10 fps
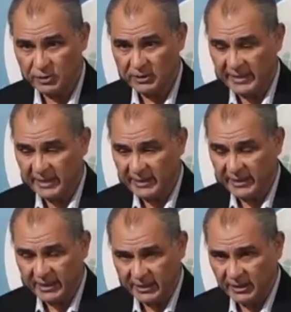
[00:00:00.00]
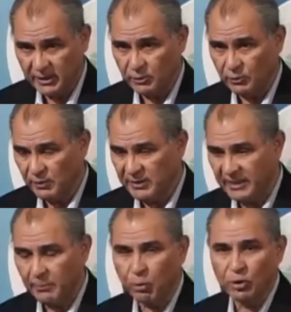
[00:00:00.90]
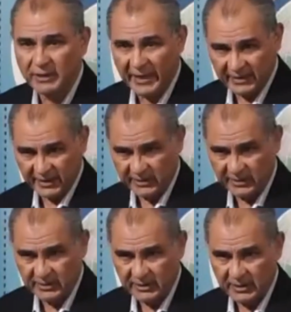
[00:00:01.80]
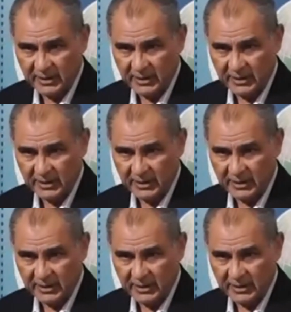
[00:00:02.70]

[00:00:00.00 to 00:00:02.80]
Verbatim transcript: you see, they, they continued with their polytechnics,